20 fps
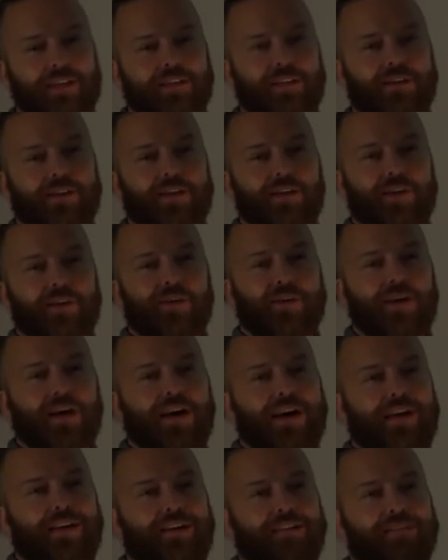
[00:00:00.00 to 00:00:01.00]
So
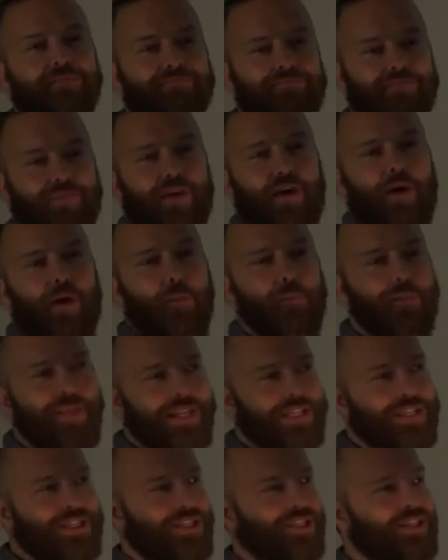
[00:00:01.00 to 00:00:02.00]
uh,
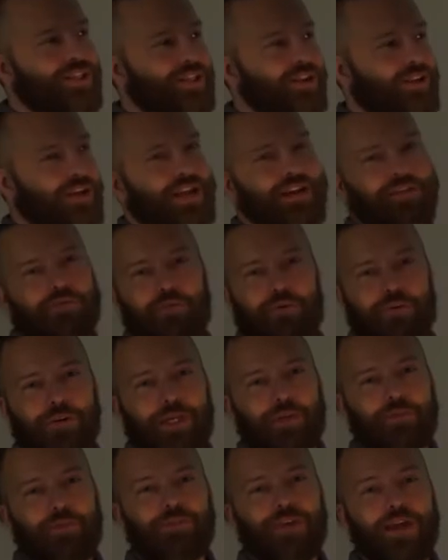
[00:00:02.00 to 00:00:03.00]
Mitch and the core
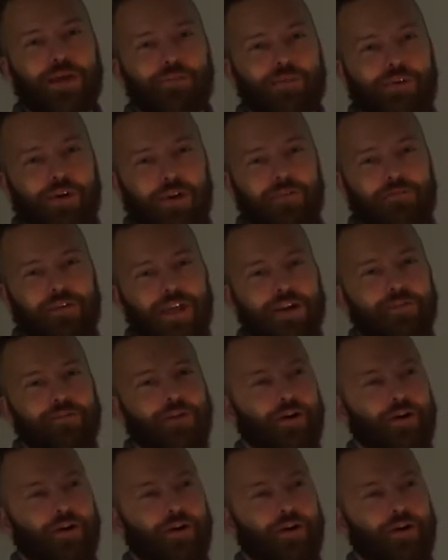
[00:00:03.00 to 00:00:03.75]
team of GIMP try very,